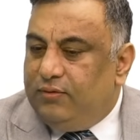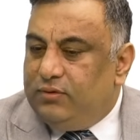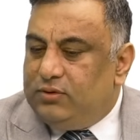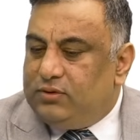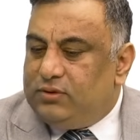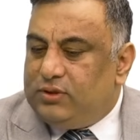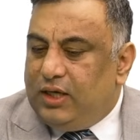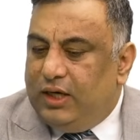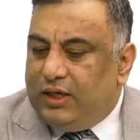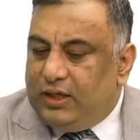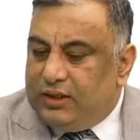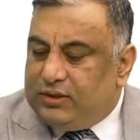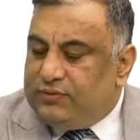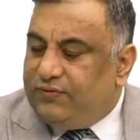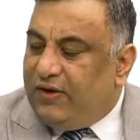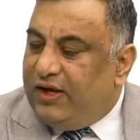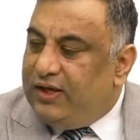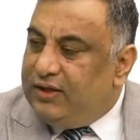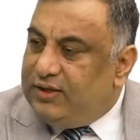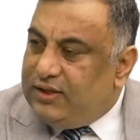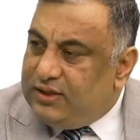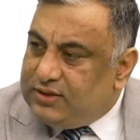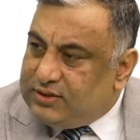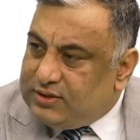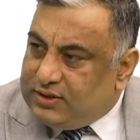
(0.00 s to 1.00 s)

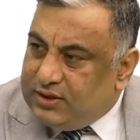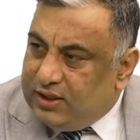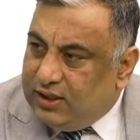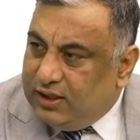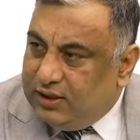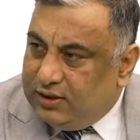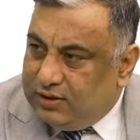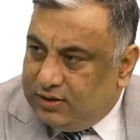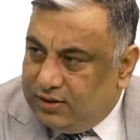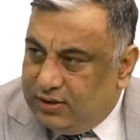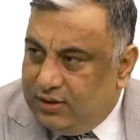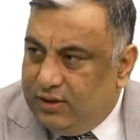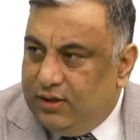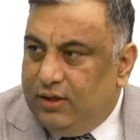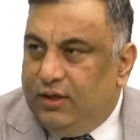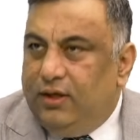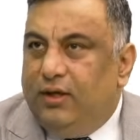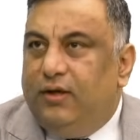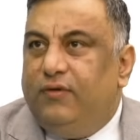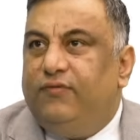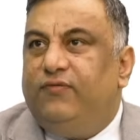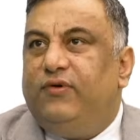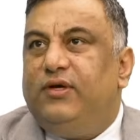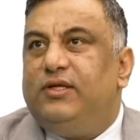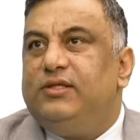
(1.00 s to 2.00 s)
satisfy this need,
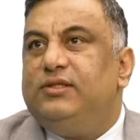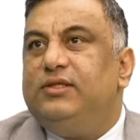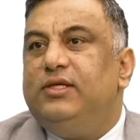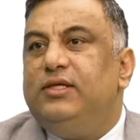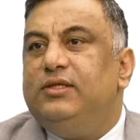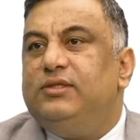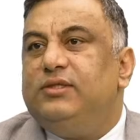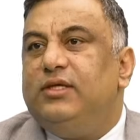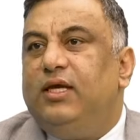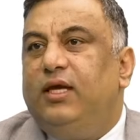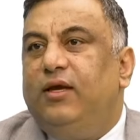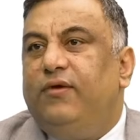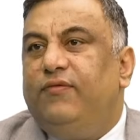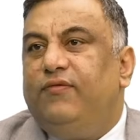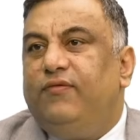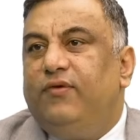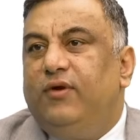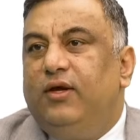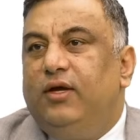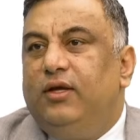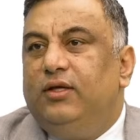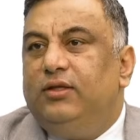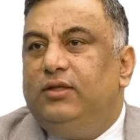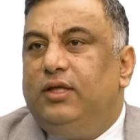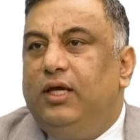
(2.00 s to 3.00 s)
versus if
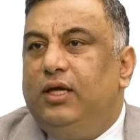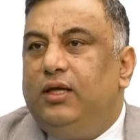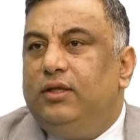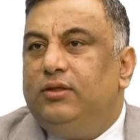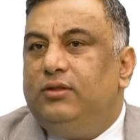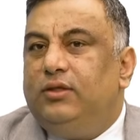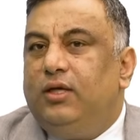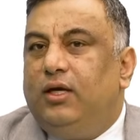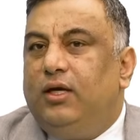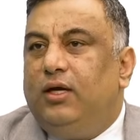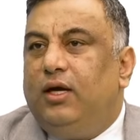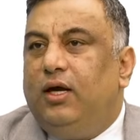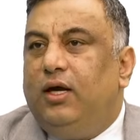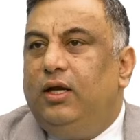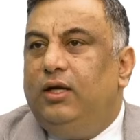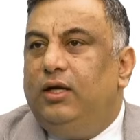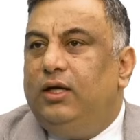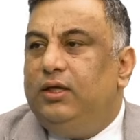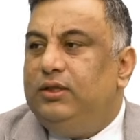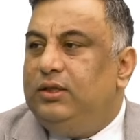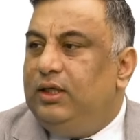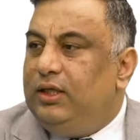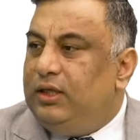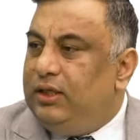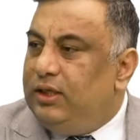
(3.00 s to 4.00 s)
the
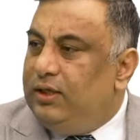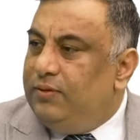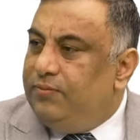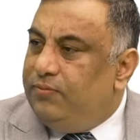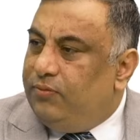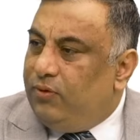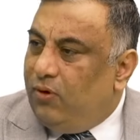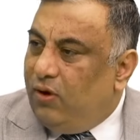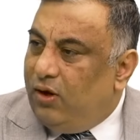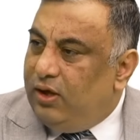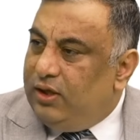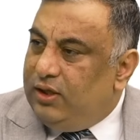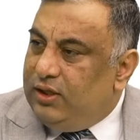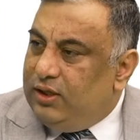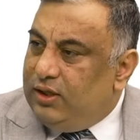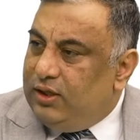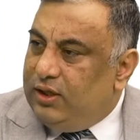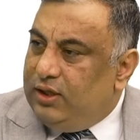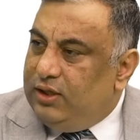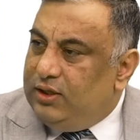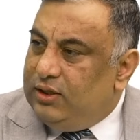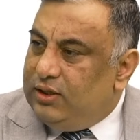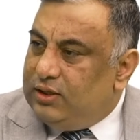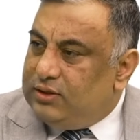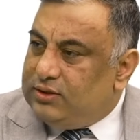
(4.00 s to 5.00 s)
another
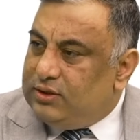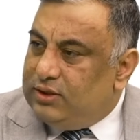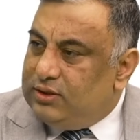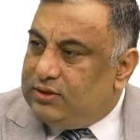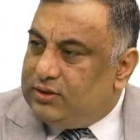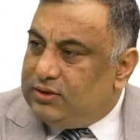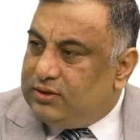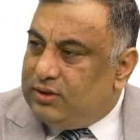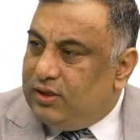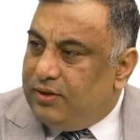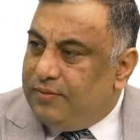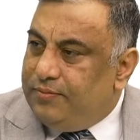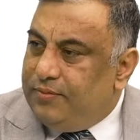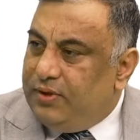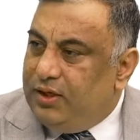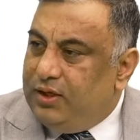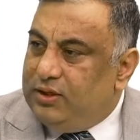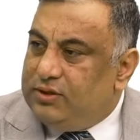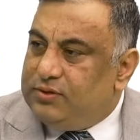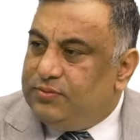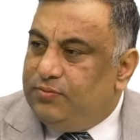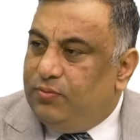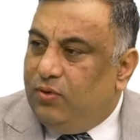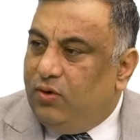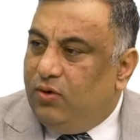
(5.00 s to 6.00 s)
employee in the system
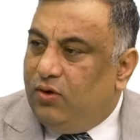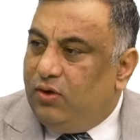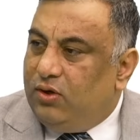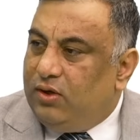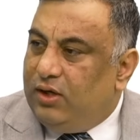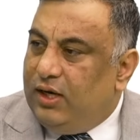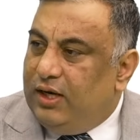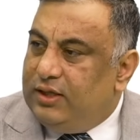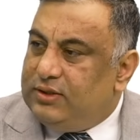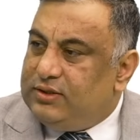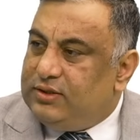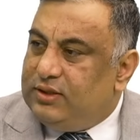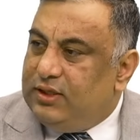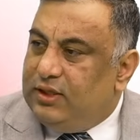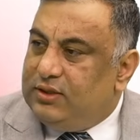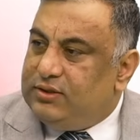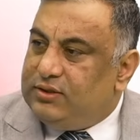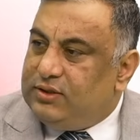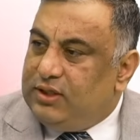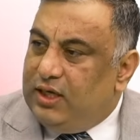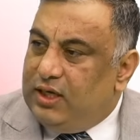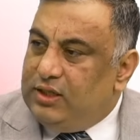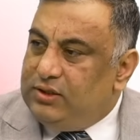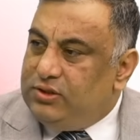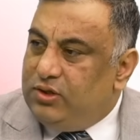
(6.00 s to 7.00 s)
is more, let's say,
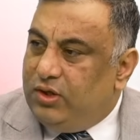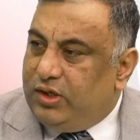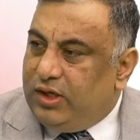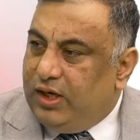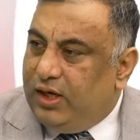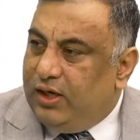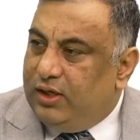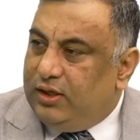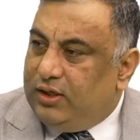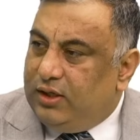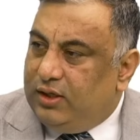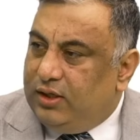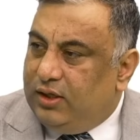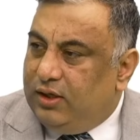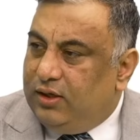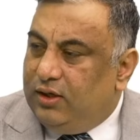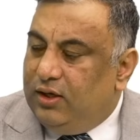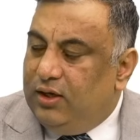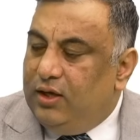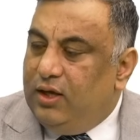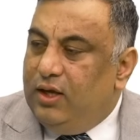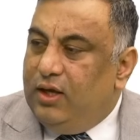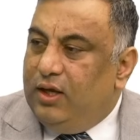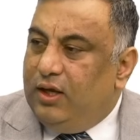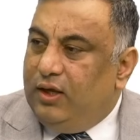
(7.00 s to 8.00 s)
sales oriented,
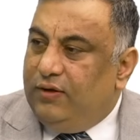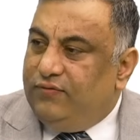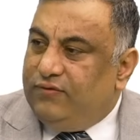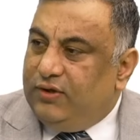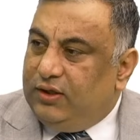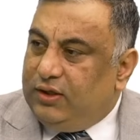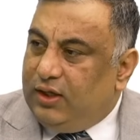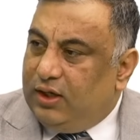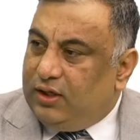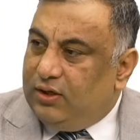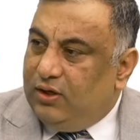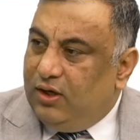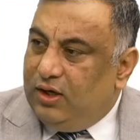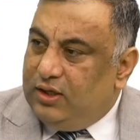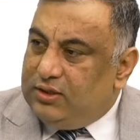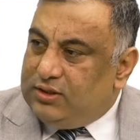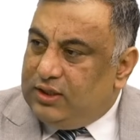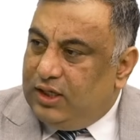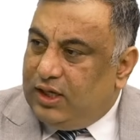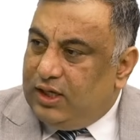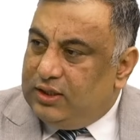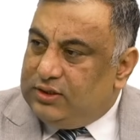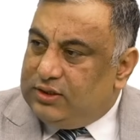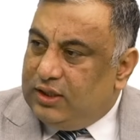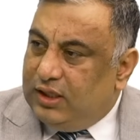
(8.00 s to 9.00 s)
and if the
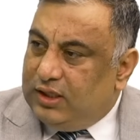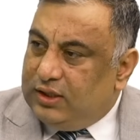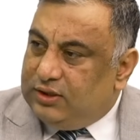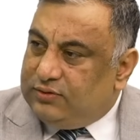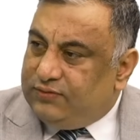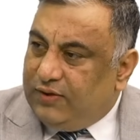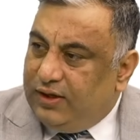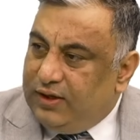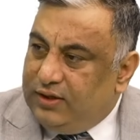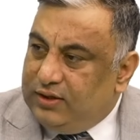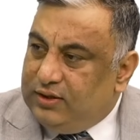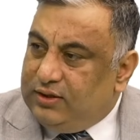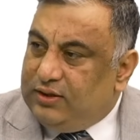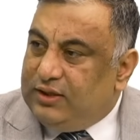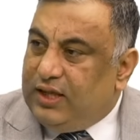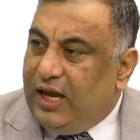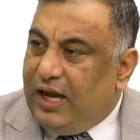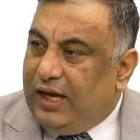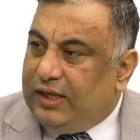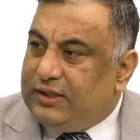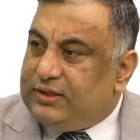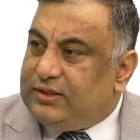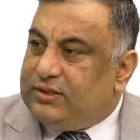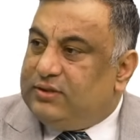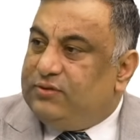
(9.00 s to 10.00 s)
technology can satisfy,
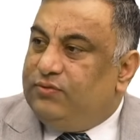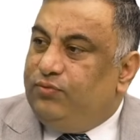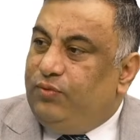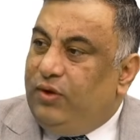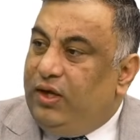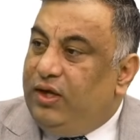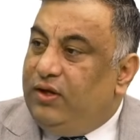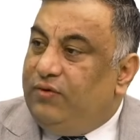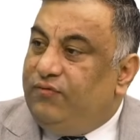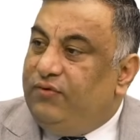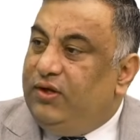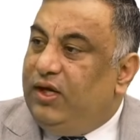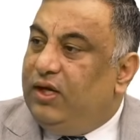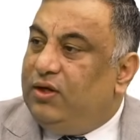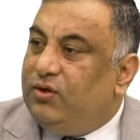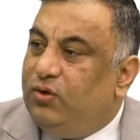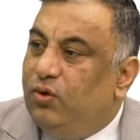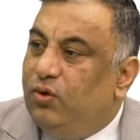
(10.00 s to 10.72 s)
that's where we are